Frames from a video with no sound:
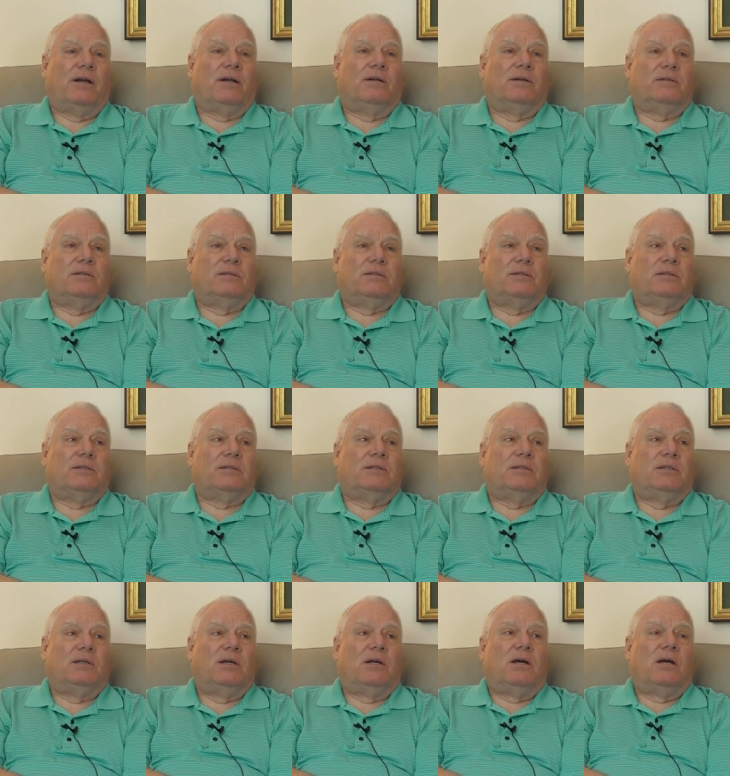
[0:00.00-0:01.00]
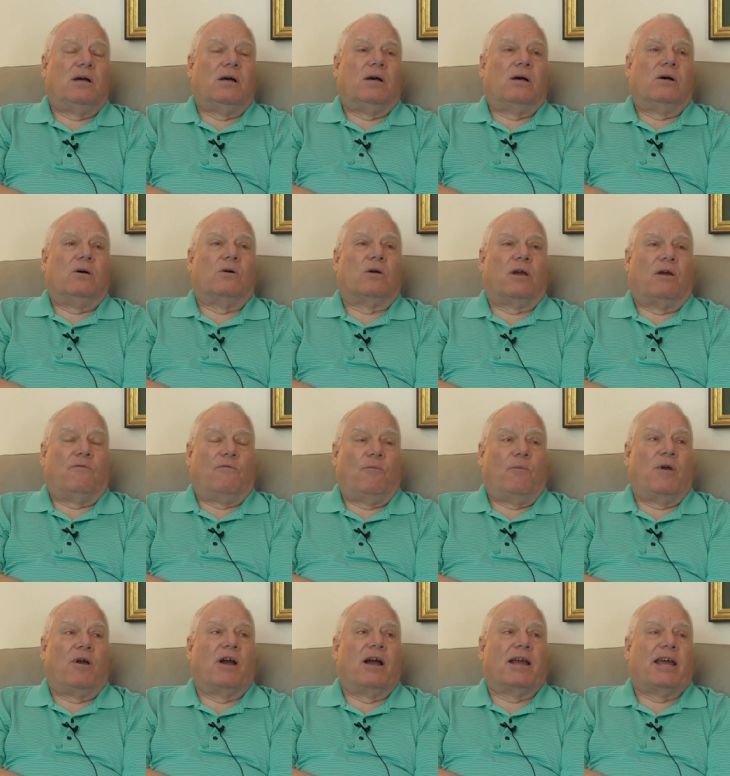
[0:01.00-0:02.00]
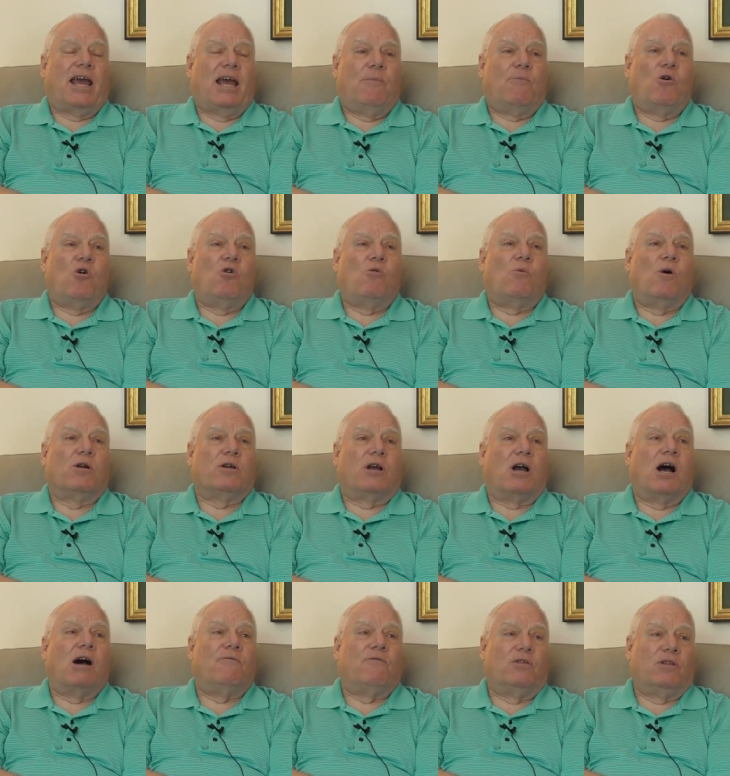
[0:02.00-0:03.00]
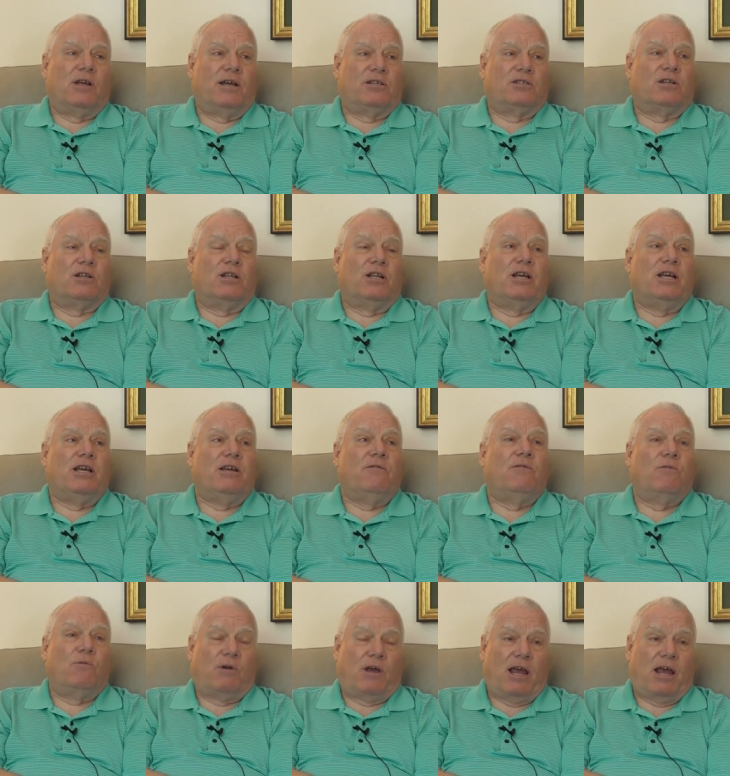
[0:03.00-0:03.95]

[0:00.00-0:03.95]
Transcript: where, did they, where did you go? Okay, from there I came home on convalescent leave,